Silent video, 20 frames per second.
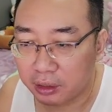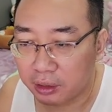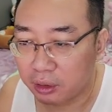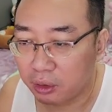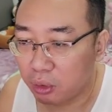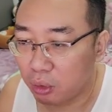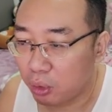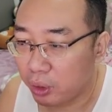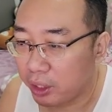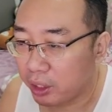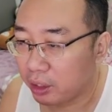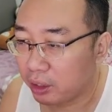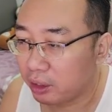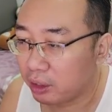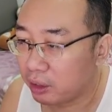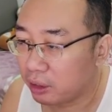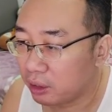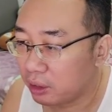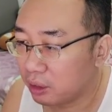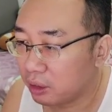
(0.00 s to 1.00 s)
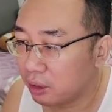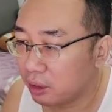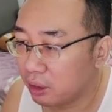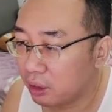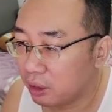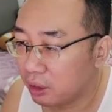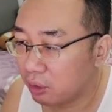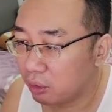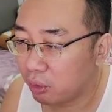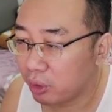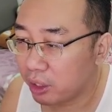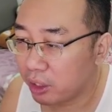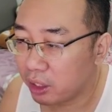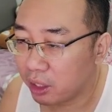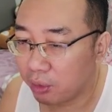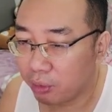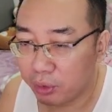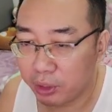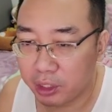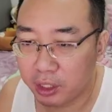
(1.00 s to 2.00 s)
Where
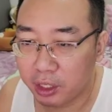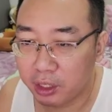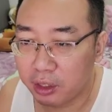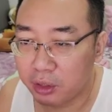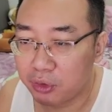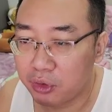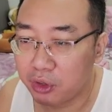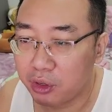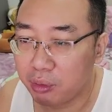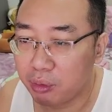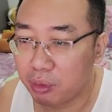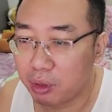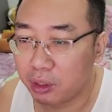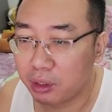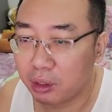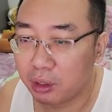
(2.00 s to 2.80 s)
can we get a cheap one?